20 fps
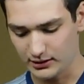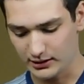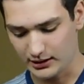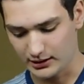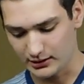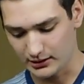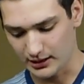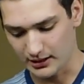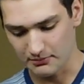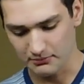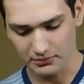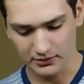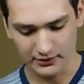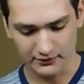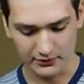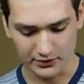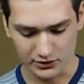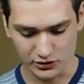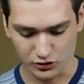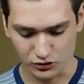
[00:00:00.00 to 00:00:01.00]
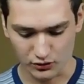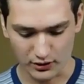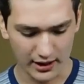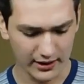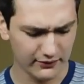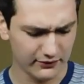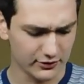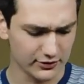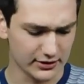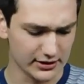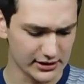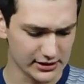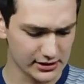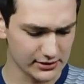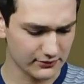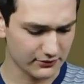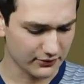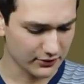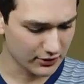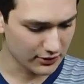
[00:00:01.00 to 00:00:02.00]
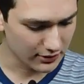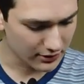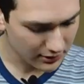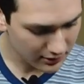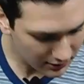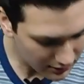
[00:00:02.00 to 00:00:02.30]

and I believe a driver disc for